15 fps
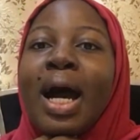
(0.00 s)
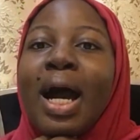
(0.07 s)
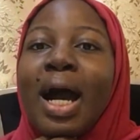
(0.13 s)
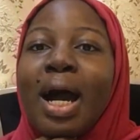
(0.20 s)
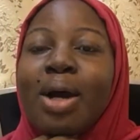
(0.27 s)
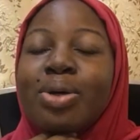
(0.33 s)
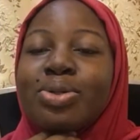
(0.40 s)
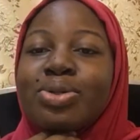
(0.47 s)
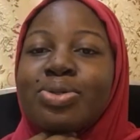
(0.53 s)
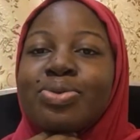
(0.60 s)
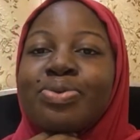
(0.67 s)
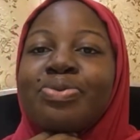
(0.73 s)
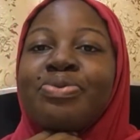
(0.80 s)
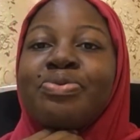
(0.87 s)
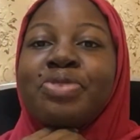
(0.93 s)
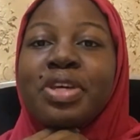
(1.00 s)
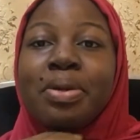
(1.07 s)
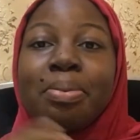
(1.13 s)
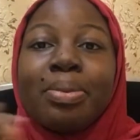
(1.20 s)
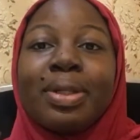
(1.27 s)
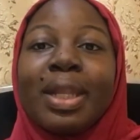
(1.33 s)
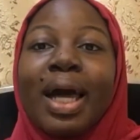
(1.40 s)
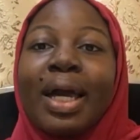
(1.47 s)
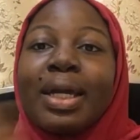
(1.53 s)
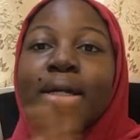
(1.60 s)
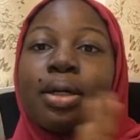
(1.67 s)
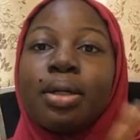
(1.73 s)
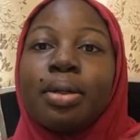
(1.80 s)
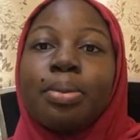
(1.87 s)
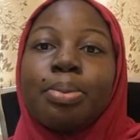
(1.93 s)
how to film like
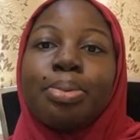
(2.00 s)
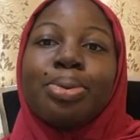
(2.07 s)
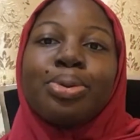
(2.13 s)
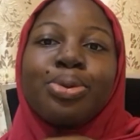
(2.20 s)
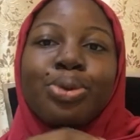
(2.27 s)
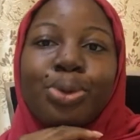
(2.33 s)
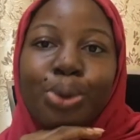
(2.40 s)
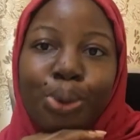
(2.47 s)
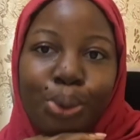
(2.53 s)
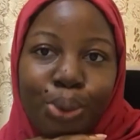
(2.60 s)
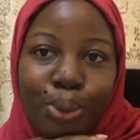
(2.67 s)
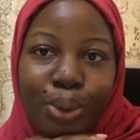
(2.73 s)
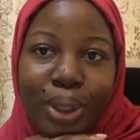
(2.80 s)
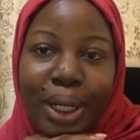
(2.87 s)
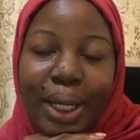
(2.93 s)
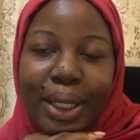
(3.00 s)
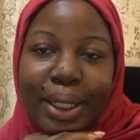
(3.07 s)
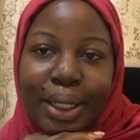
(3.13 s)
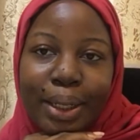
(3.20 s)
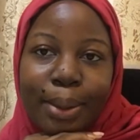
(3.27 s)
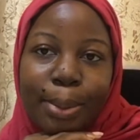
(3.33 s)
a pro, like